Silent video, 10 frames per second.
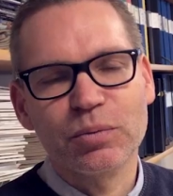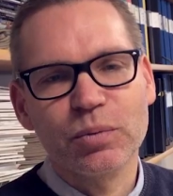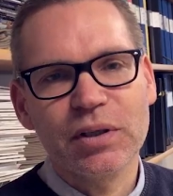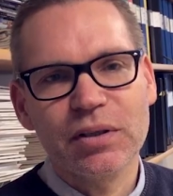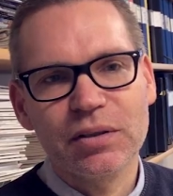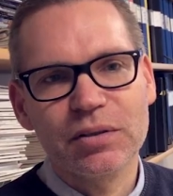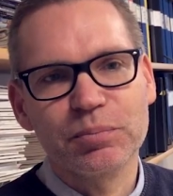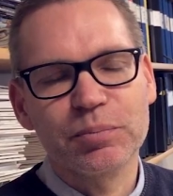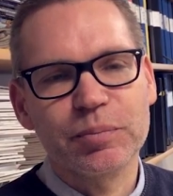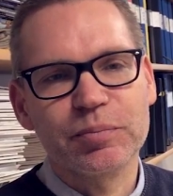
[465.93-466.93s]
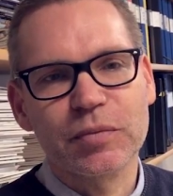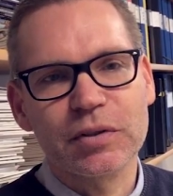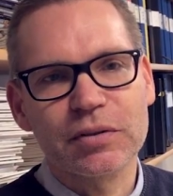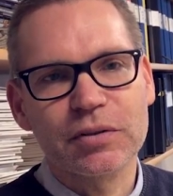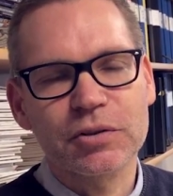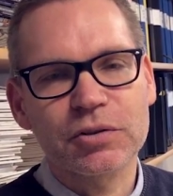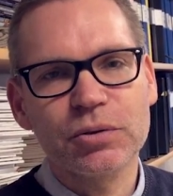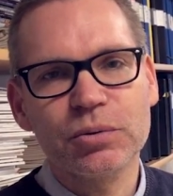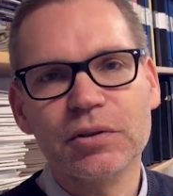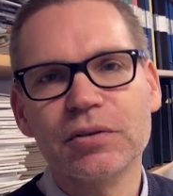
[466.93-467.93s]
where the
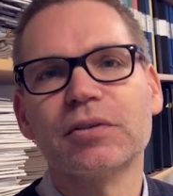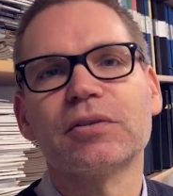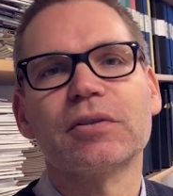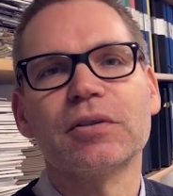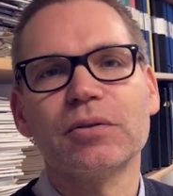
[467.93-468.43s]
students